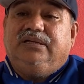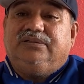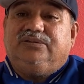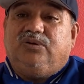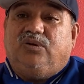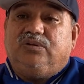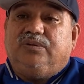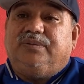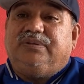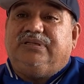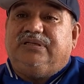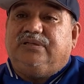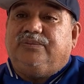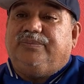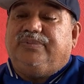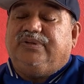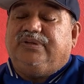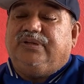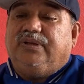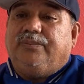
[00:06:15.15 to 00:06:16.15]
told him a little
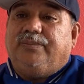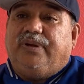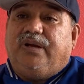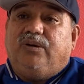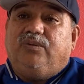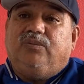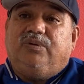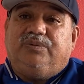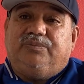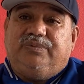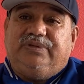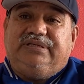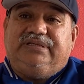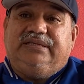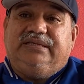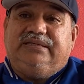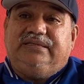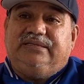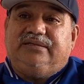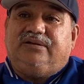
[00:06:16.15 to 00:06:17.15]
bit about what we
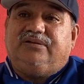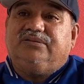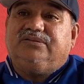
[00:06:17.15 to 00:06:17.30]
did in our